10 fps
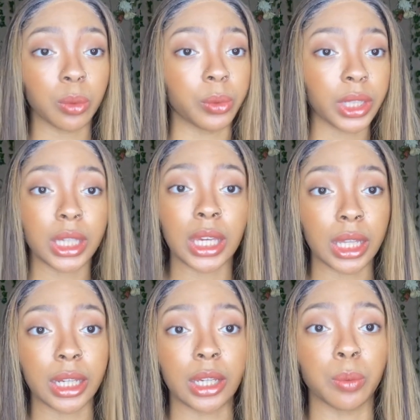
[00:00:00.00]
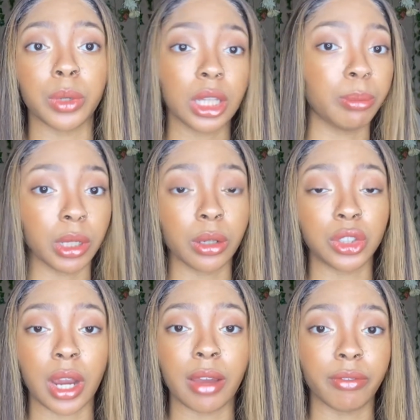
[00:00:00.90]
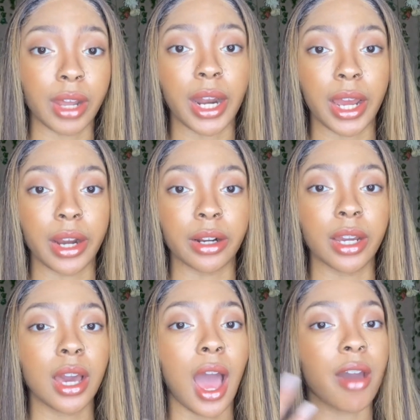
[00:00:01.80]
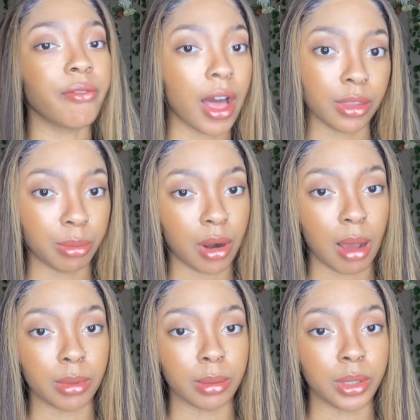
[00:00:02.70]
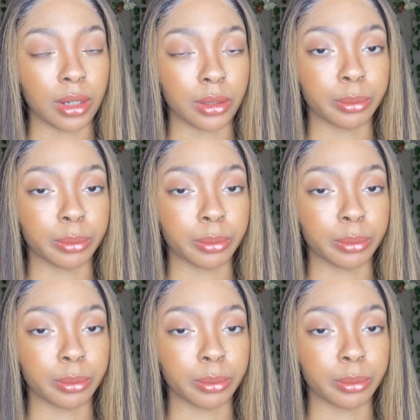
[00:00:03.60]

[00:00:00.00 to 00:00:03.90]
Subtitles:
really clean, really blow dry and flat iron, I found the problem, you know.